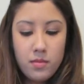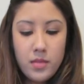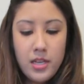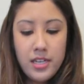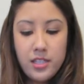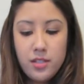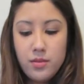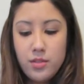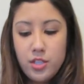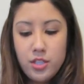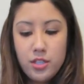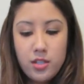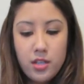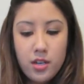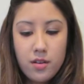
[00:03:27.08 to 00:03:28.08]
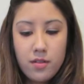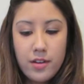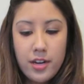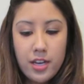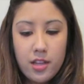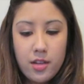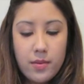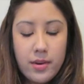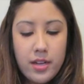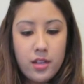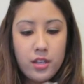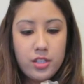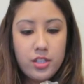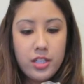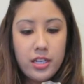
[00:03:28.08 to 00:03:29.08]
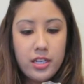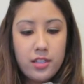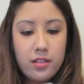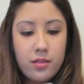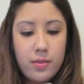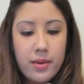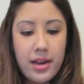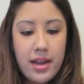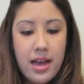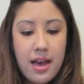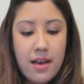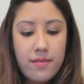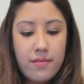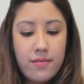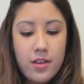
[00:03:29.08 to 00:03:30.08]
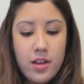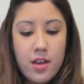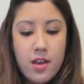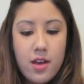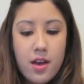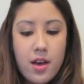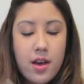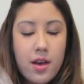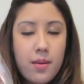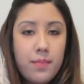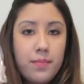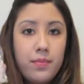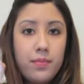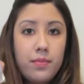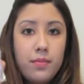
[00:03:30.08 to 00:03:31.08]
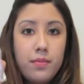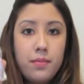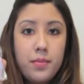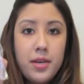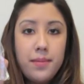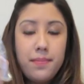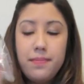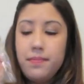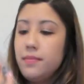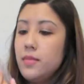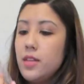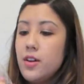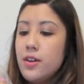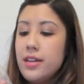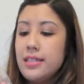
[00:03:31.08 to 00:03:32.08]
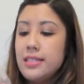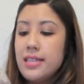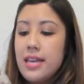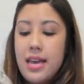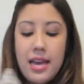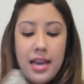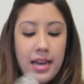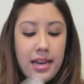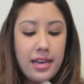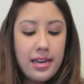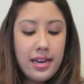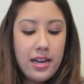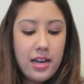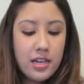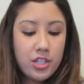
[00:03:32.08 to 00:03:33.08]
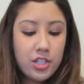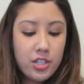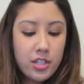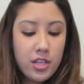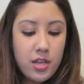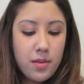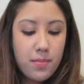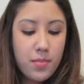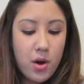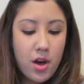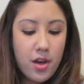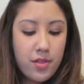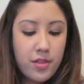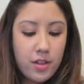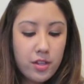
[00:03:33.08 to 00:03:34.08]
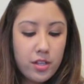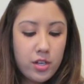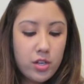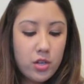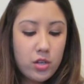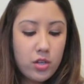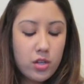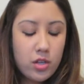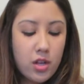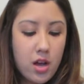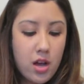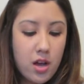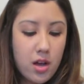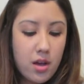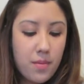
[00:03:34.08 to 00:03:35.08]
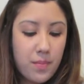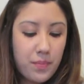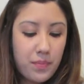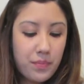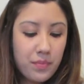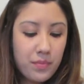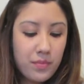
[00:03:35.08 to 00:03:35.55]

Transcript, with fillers: yeah, so it's just like a regular one. It looks like the one I have, um, but there it is. And I actually bought the little um,